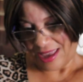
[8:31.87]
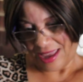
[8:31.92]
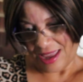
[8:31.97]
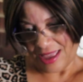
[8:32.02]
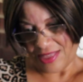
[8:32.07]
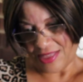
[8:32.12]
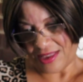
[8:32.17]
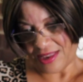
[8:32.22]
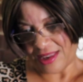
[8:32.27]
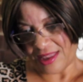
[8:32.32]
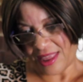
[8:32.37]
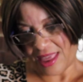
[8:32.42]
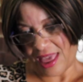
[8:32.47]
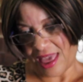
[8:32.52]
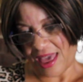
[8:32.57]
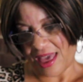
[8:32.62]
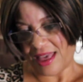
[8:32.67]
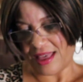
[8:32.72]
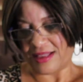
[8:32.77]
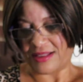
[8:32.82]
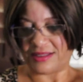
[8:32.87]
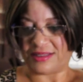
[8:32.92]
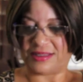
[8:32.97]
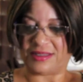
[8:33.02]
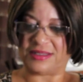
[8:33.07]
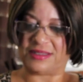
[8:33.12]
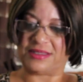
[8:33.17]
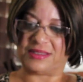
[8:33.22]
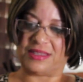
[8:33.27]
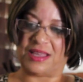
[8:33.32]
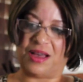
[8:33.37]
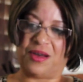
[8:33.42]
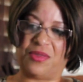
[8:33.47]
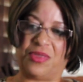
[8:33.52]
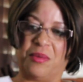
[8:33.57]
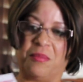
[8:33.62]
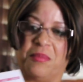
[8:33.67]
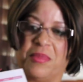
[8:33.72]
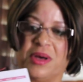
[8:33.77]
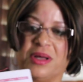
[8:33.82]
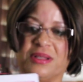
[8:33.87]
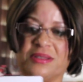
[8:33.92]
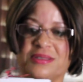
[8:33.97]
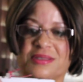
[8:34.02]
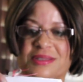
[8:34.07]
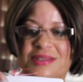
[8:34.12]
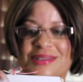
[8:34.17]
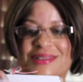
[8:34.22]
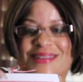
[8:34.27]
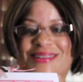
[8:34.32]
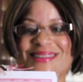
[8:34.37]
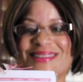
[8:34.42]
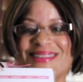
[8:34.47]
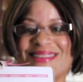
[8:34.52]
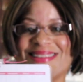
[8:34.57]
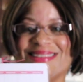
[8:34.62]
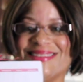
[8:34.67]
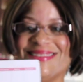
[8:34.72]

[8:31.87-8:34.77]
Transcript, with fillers: And then it has, this is how the months look.